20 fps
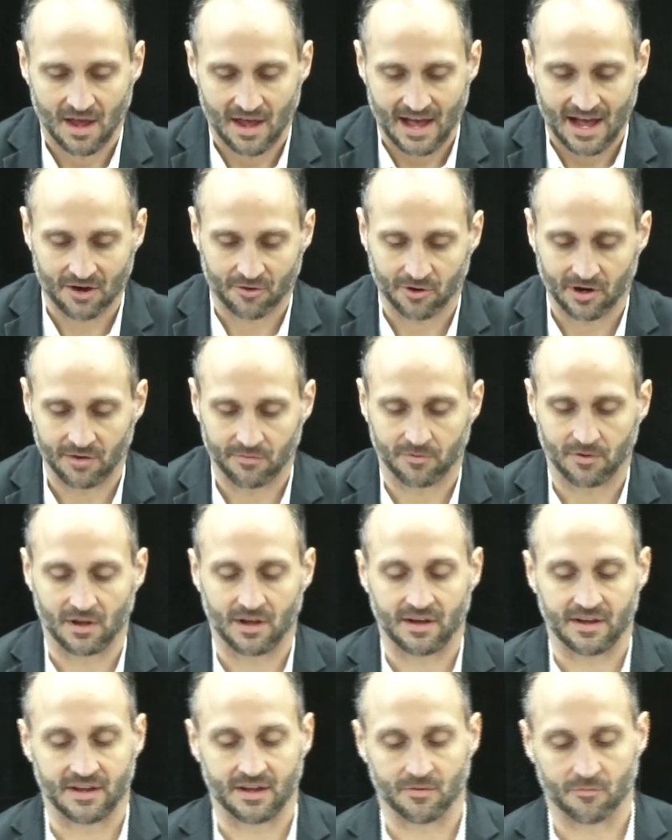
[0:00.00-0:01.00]
how grateful
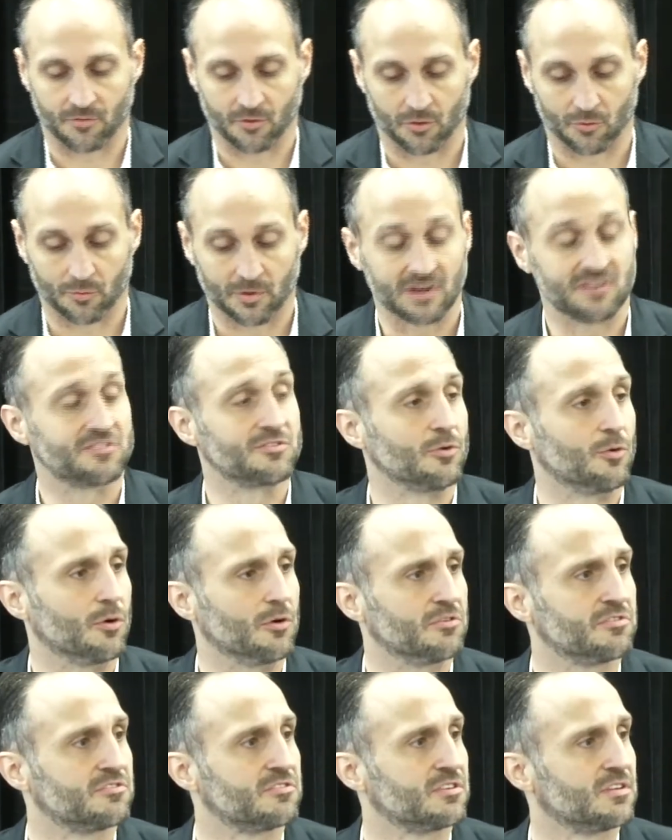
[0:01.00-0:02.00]
I am for the
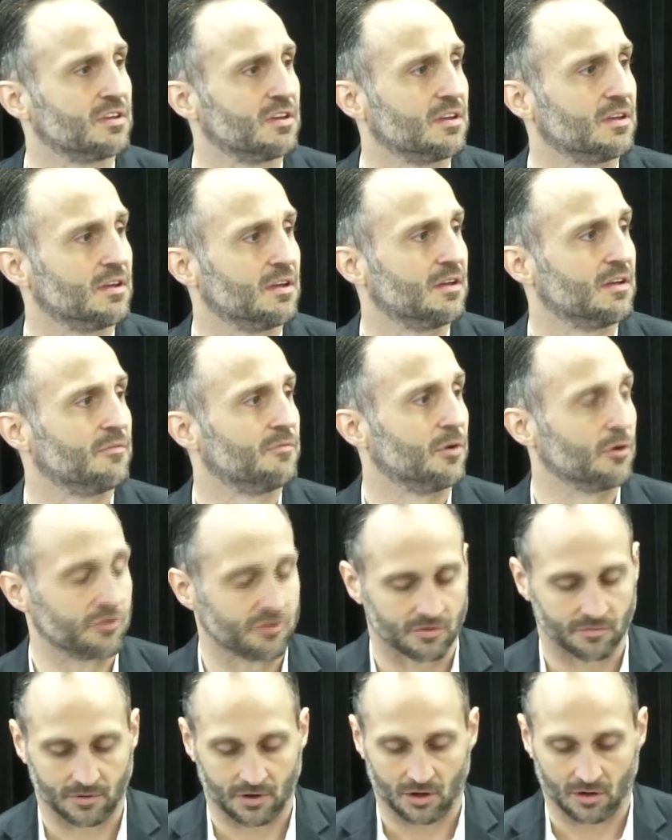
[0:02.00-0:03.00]
resource, first
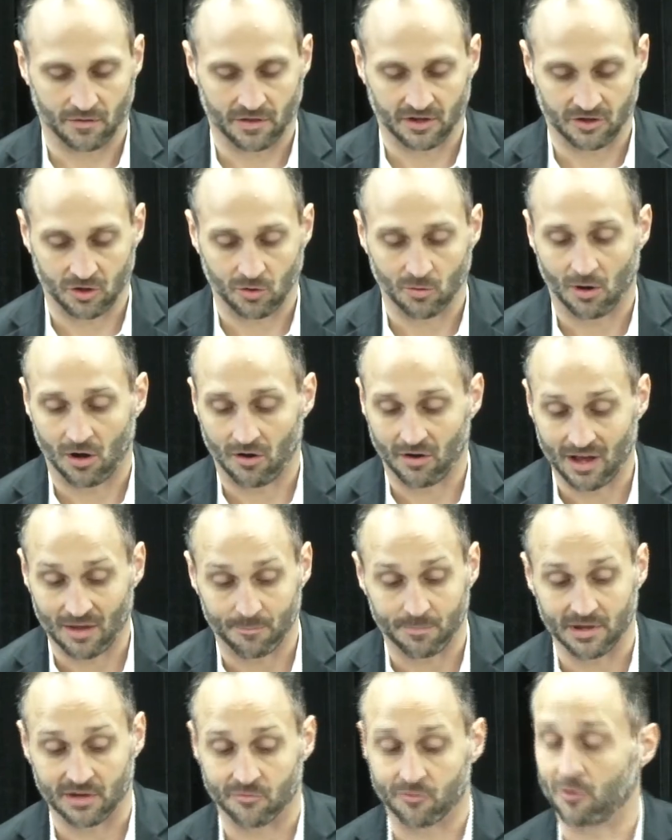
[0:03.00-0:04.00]
of all, that you all have
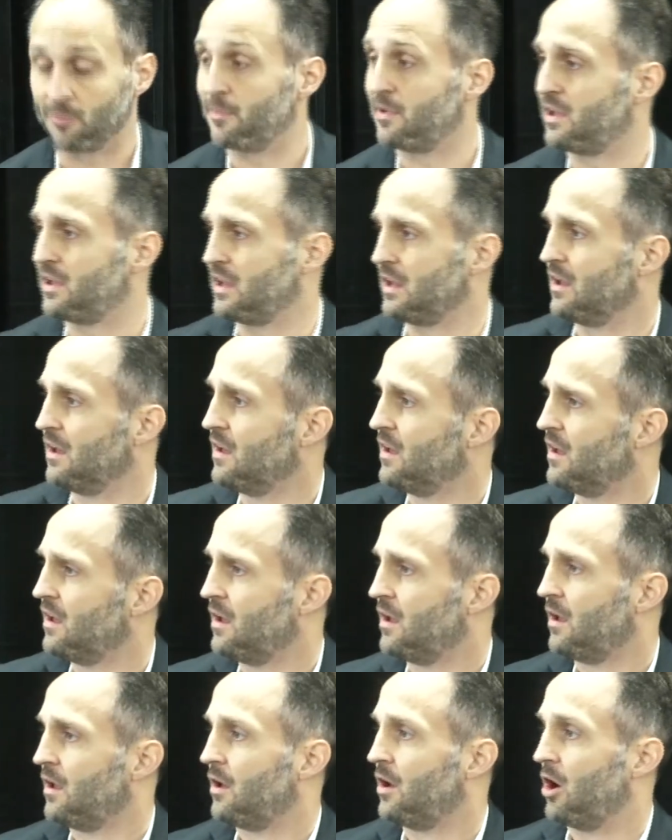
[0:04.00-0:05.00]
been for me
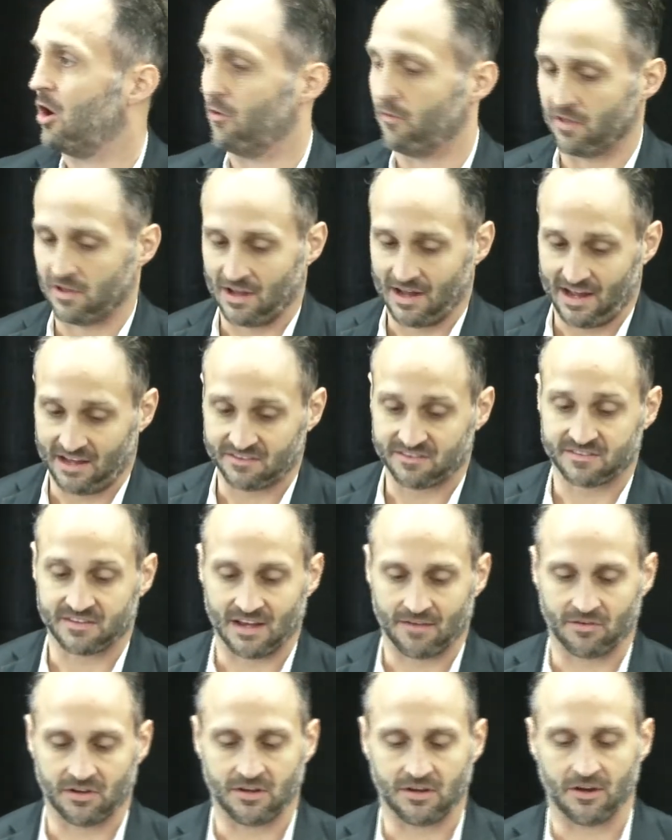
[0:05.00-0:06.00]
over the last
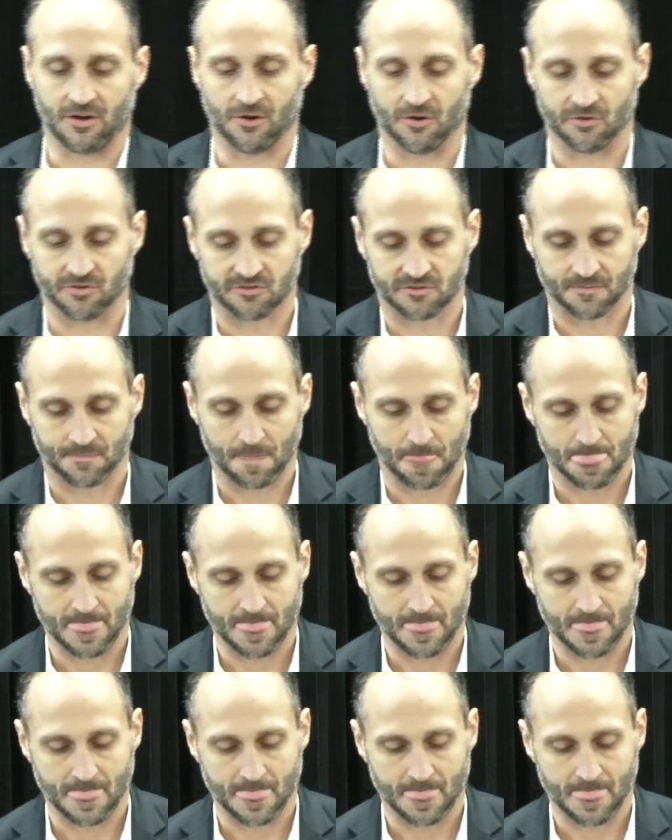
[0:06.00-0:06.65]
7 years.